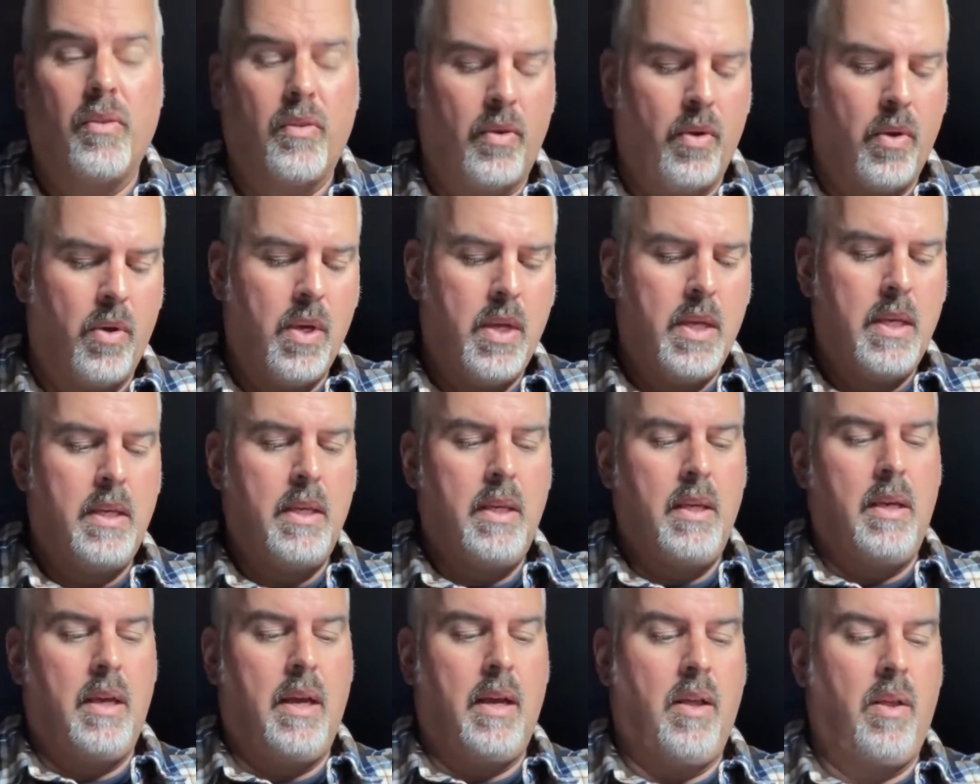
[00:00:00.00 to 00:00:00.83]
So
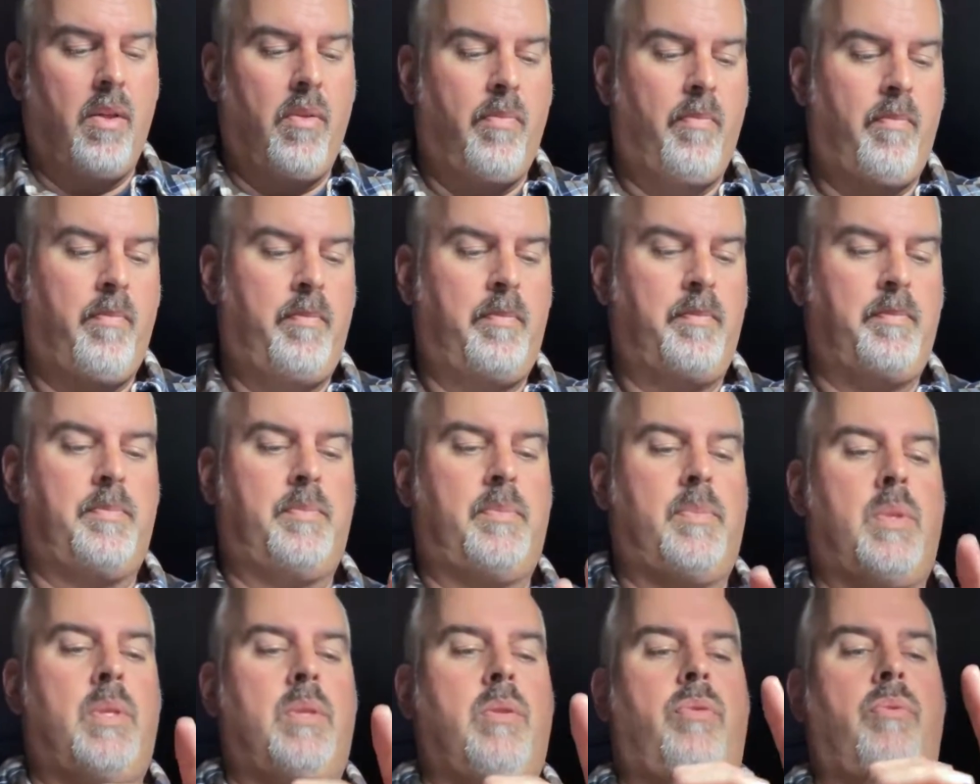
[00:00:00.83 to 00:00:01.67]
I'll
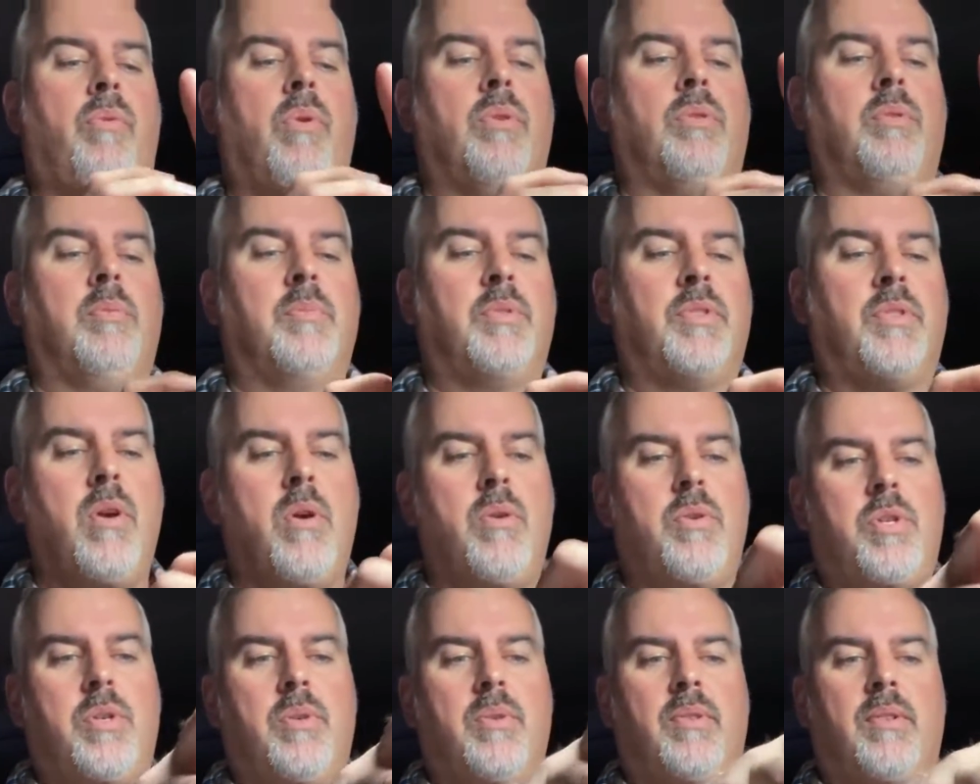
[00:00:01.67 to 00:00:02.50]
throw some
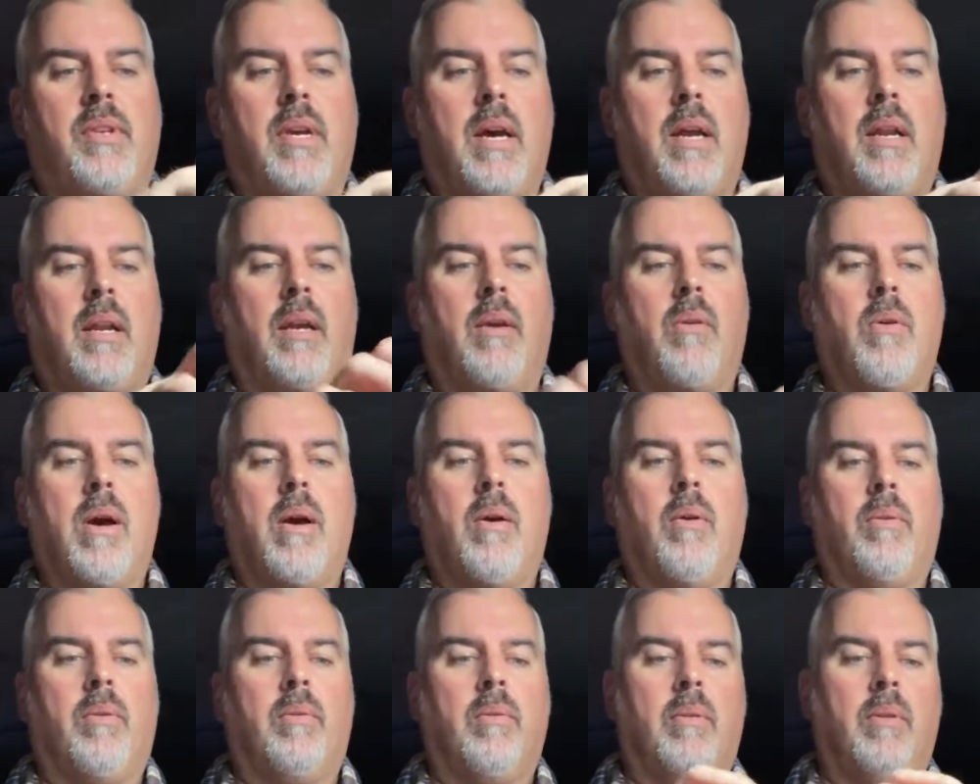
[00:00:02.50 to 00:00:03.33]
snowshoes on and go
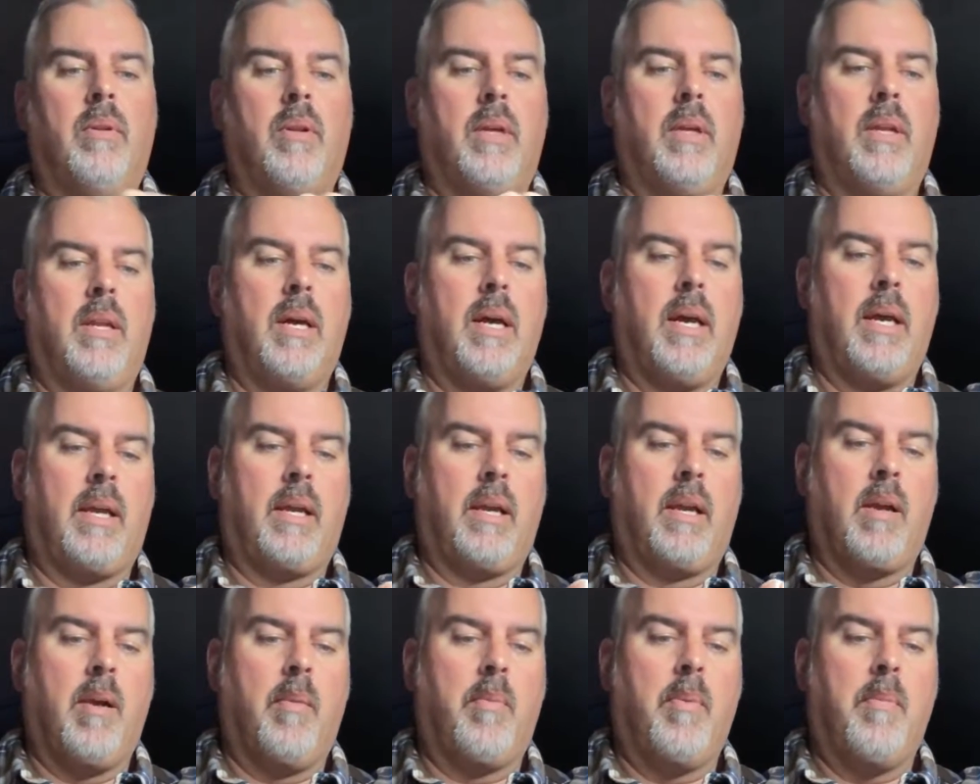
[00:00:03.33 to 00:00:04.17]
out and hike
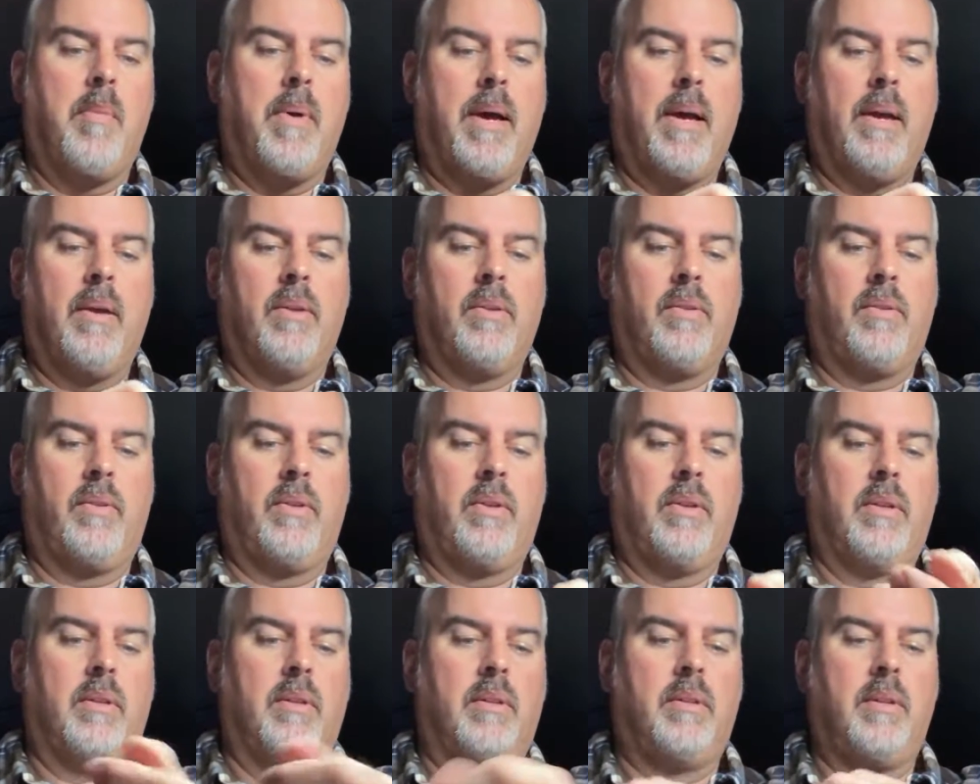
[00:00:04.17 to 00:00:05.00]
a couple miles
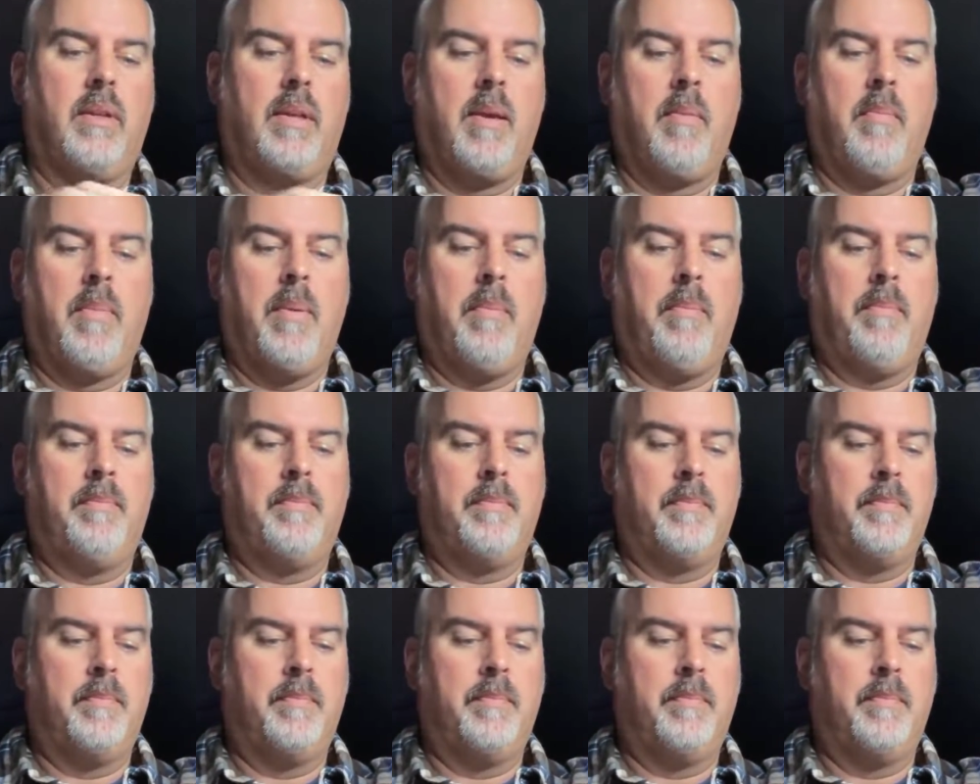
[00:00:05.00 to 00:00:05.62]
to get my,